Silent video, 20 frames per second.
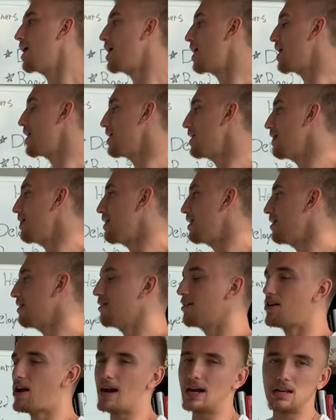uh,
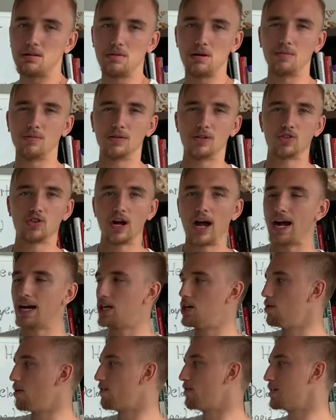they're not going to be able to
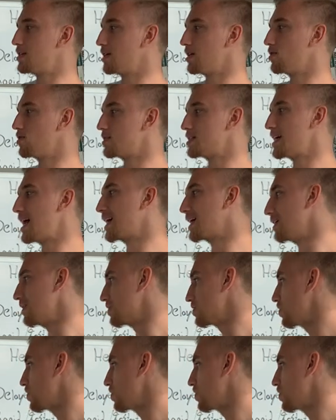track you every single second.